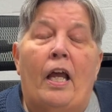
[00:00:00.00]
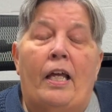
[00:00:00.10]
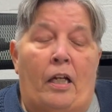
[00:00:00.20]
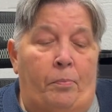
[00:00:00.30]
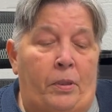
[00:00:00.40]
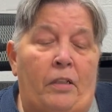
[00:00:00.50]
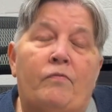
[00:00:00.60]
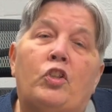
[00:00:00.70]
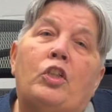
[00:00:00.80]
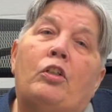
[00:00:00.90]
and
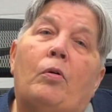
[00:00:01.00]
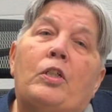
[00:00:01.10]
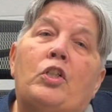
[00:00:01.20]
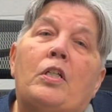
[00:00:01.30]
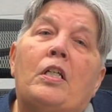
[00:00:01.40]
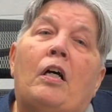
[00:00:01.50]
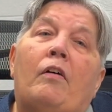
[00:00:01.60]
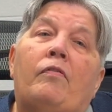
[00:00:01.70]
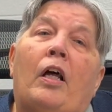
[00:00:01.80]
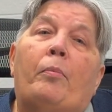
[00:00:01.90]
uplift generations
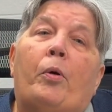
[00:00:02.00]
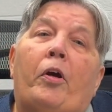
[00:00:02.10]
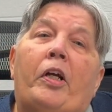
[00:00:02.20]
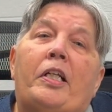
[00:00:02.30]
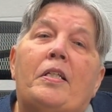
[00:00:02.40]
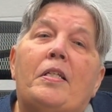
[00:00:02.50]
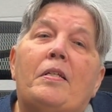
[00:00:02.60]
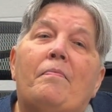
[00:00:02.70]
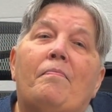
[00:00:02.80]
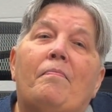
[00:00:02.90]
of librarians.
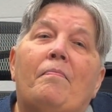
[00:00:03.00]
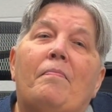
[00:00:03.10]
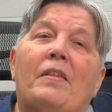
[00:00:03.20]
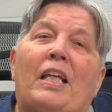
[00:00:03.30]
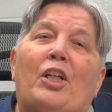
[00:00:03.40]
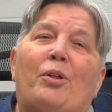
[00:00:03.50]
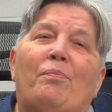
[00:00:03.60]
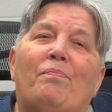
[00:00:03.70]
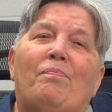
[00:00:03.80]
Thank you.